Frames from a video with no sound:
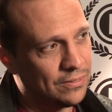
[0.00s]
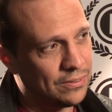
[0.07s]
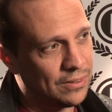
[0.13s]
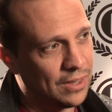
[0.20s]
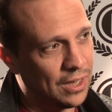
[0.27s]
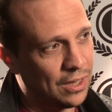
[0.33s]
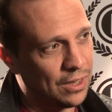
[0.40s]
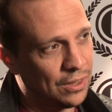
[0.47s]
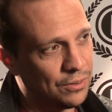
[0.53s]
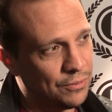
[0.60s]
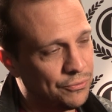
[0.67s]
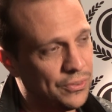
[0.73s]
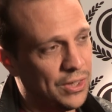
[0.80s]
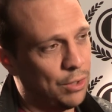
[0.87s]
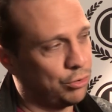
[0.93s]
the
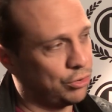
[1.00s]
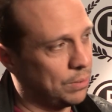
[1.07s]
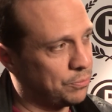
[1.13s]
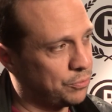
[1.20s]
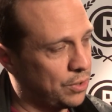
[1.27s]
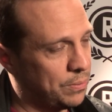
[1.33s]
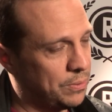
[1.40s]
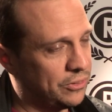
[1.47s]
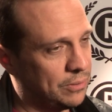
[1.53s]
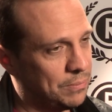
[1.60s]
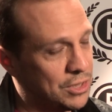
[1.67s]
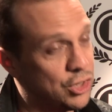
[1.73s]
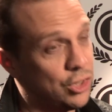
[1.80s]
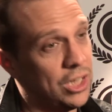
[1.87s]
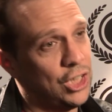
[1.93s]
fears come from his
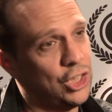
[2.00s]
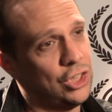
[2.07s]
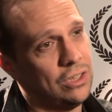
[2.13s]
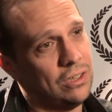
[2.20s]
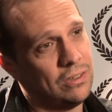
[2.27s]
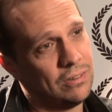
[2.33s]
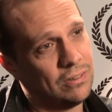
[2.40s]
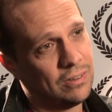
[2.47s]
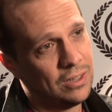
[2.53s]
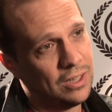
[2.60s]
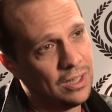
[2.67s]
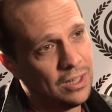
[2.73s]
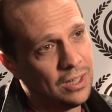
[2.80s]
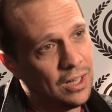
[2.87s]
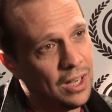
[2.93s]
imagination
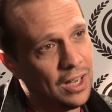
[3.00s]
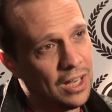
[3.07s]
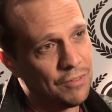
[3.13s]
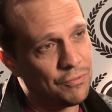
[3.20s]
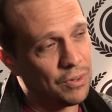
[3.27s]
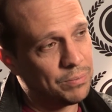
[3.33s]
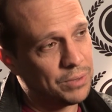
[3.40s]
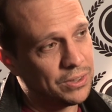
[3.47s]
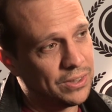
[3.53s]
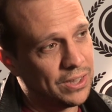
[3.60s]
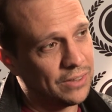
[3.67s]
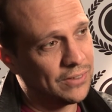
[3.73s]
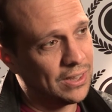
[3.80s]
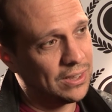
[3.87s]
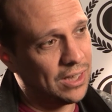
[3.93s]
and from the
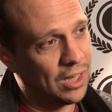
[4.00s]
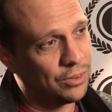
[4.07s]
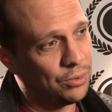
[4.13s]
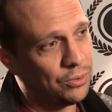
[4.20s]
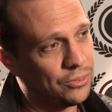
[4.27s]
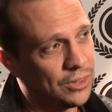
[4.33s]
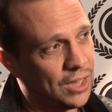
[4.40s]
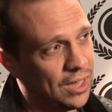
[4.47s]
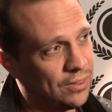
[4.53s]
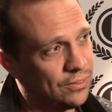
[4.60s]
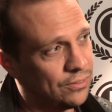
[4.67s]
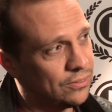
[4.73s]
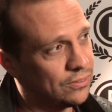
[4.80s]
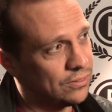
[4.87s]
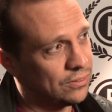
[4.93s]
things that he understands,